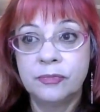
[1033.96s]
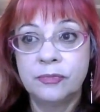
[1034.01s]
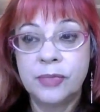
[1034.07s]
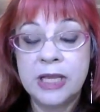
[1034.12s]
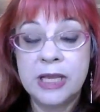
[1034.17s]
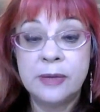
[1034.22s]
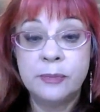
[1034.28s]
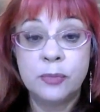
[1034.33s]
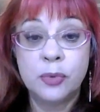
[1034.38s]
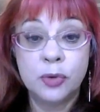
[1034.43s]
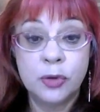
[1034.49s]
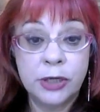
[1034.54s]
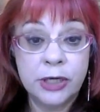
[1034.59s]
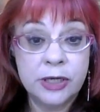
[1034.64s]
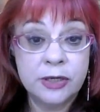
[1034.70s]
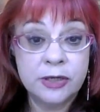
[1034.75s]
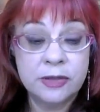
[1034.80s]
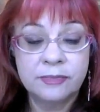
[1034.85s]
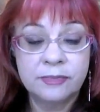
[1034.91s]
being
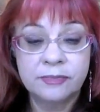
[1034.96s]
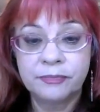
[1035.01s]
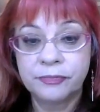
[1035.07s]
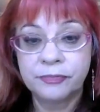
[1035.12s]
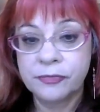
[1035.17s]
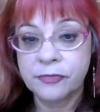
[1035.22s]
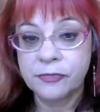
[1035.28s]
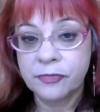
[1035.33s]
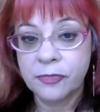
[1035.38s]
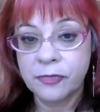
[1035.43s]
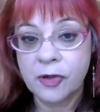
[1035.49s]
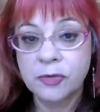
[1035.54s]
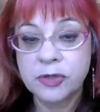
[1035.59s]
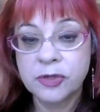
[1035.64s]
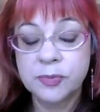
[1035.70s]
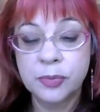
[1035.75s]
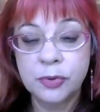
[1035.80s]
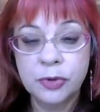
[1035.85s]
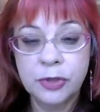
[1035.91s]
bullied. I
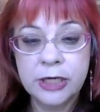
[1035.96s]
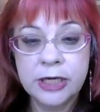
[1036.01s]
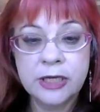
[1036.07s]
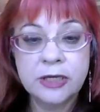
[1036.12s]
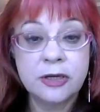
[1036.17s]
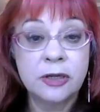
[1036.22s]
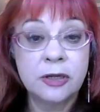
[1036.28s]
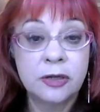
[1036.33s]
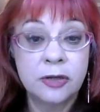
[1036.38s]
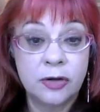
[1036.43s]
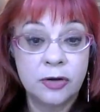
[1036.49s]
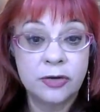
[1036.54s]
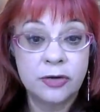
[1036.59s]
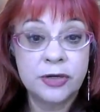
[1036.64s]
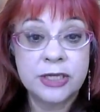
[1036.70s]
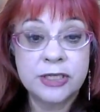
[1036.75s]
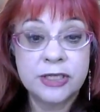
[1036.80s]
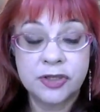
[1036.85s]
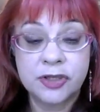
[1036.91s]
was bullied a
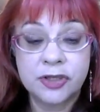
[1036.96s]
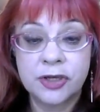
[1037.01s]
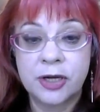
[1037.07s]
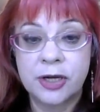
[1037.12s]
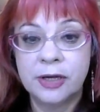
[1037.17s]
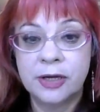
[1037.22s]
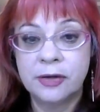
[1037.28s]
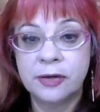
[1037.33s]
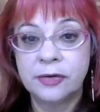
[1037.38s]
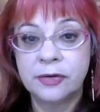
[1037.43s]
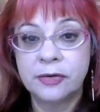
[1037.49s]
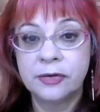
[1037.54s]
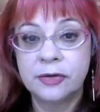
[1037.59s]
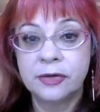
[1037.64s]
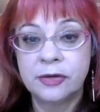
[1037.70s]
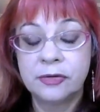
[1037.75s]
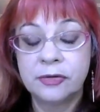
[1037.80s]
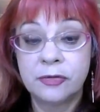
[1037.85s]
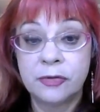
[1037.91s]
lot as a child
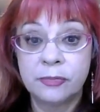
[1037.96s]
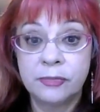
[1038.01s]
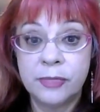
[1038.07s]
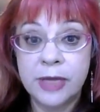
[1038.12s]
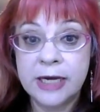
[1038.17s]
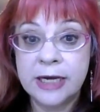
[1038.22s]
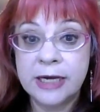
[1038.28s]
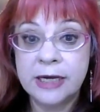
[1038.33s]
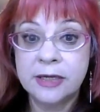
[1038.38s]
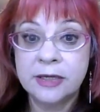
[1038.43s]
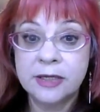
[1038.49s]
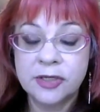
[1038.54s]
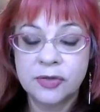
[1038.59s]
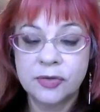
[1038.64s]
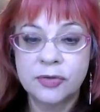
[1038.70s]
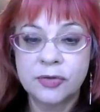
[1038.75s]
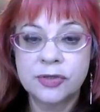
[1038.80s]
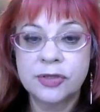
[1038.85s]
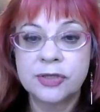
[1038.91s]
from many
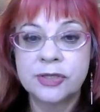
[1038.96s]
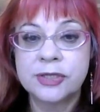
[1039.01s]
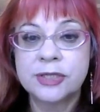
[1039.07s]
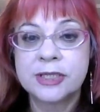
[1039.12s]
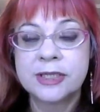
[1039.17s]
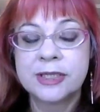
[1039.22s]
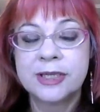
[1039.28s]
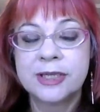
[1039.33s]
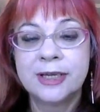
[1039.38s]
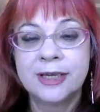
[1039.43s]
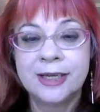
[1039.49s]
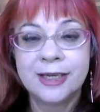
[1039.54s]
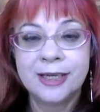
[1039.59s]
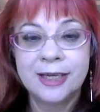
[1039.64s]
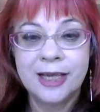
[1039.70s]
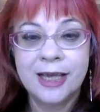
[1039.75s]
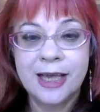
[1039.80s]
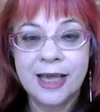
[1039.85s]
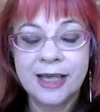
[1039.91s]
sources,
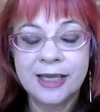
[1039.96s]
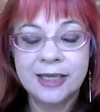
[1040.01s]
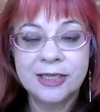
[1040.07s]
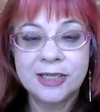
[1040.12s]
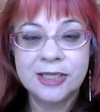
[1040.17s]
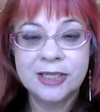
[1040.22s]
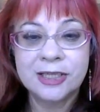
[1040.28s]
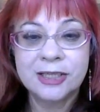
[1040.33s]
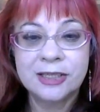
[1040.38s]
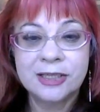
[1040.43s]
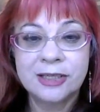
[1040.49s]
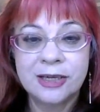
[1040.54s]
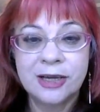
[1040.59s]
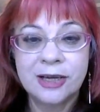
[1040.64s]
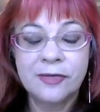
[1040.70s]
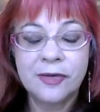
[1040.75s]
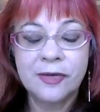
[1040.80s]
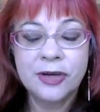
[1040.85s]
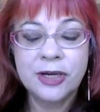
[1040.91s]
and
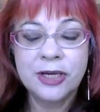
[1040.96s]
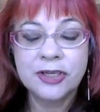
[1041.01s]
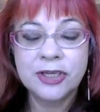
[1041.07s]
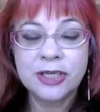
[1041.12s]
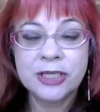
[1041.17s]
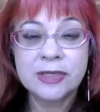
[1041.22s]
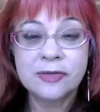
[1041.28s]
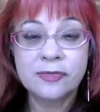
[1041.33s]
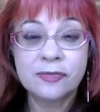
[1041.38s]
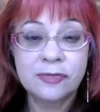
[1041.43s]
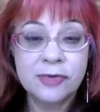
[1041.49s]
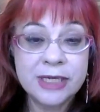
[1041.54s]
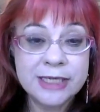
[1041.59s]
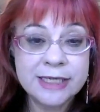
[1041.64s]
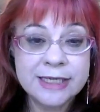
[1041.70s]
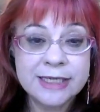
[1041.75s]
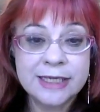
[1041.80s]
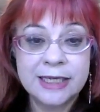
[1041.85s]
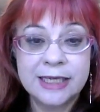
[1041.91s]
I've only just
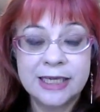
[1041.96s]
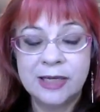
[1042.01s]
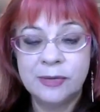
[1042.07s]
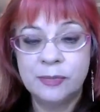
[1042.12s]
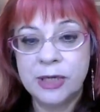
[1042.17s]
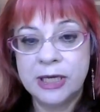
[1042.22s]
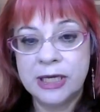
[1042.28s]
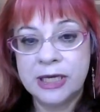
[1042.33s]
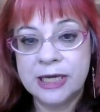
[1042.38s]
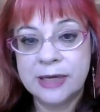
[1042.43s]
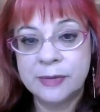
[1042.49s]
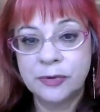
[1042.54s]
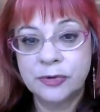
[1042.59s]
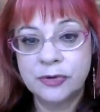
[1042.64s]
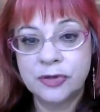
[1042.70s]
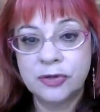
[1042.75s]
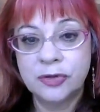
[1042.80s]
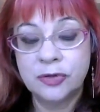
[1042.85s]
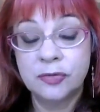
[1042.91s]
recently been able
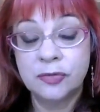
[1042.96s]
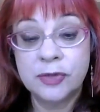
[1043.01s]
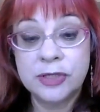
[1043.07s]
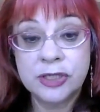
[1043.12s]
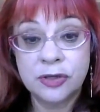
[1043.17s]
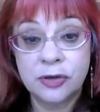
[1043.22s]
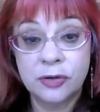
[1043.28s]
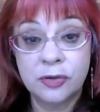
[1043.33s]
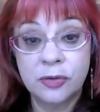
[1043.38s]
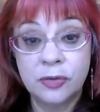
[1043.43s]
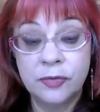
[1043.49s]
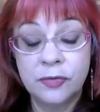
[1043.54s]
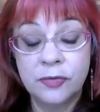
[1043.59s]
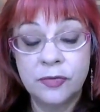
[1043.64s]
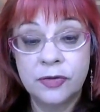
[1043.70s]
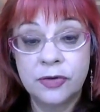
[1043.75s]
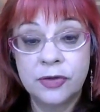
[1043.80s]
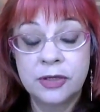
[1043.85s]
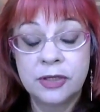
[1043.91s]
to
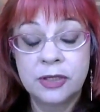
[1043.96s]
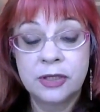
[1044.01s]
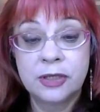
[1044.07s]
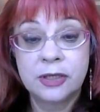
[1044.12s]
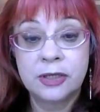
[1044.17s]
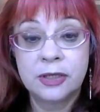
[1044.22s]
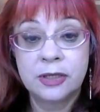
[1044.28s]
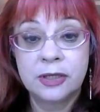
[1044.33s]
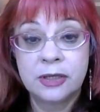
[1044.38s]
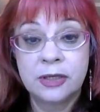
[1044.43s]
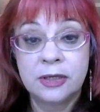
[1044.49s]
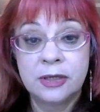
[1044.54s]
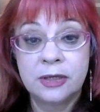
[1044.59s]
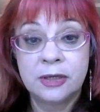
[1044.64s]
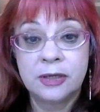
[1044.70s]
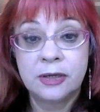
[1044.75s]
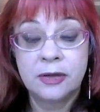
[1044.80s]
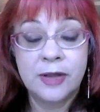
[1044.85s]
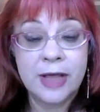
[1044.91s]
resolve
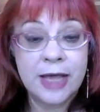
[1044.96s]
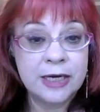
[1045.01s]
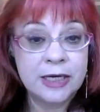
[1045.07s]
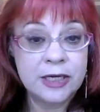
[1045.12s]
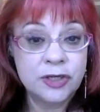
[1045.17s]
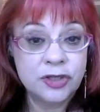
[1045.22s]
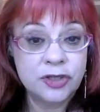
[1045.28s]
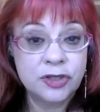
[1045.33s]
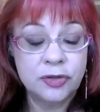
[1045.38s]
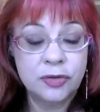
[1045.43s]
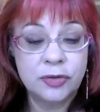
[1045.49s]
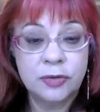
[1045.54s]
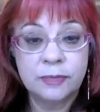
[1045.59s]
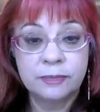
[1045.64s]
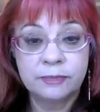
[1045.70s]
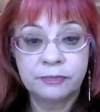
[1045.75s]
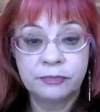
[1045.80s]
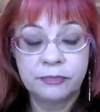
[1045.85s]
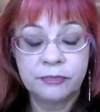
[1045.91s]
that issue
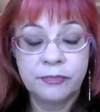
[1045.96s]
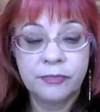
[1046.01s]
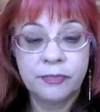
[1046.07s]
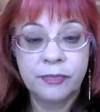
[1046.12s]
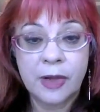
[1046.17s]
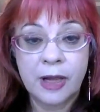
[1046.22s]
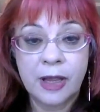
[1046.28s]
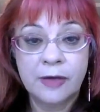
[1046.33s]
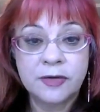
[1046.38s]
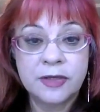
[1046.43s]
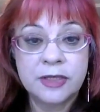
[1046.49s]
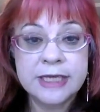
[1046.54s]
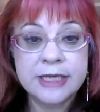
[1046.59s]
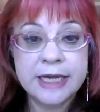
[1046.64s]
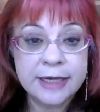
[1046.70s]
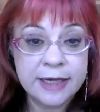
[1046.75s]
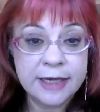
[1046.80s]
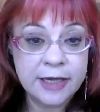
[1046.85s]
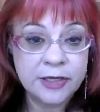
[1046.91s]
after
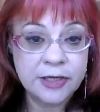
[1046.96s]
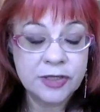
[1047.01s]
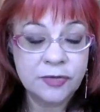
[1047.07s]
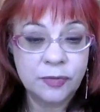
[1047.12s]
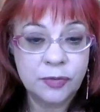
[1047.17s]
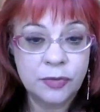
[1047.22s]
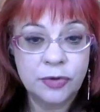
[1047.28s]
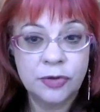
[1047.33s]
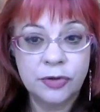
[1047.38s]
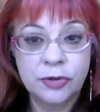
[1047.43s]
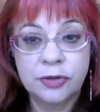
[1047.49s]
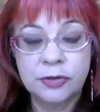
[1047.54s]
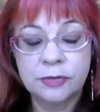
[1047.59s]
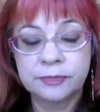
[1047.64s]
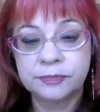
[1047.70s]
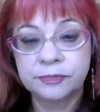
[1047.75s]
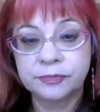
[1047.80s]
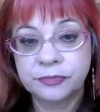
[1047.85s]
decades of work.